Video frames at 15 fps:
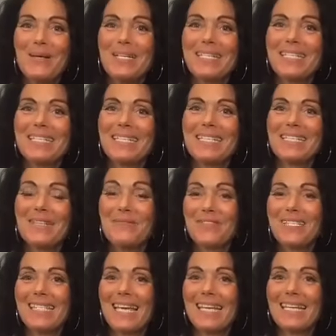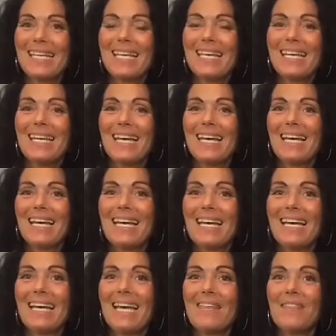in a different setting.
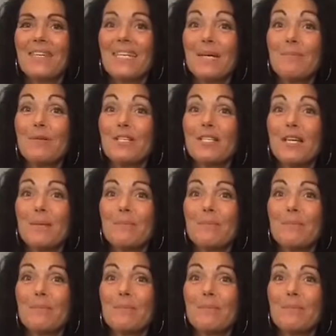I think I put it up